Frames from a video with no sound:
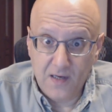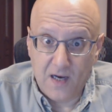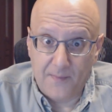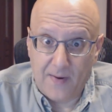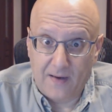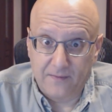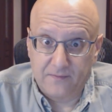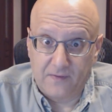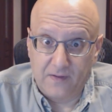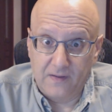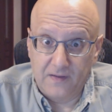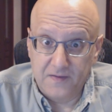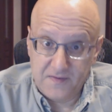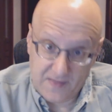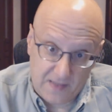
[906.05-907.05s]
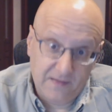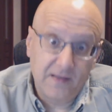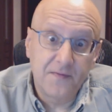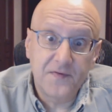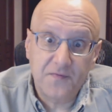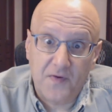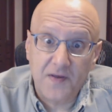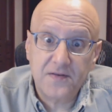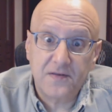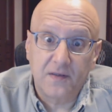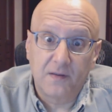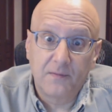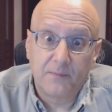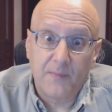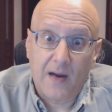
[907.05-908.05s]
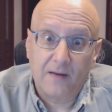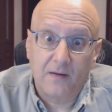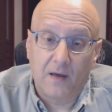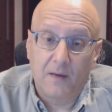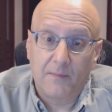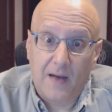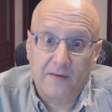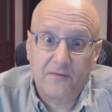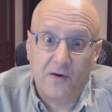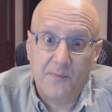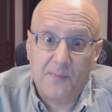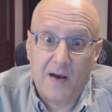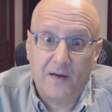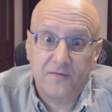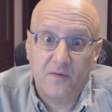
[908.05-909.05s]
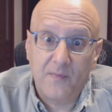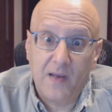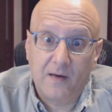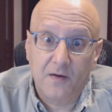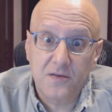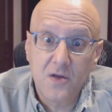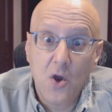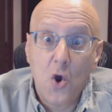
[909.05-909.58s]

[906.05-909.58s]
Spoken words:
about the incentives facing monetary policymakers,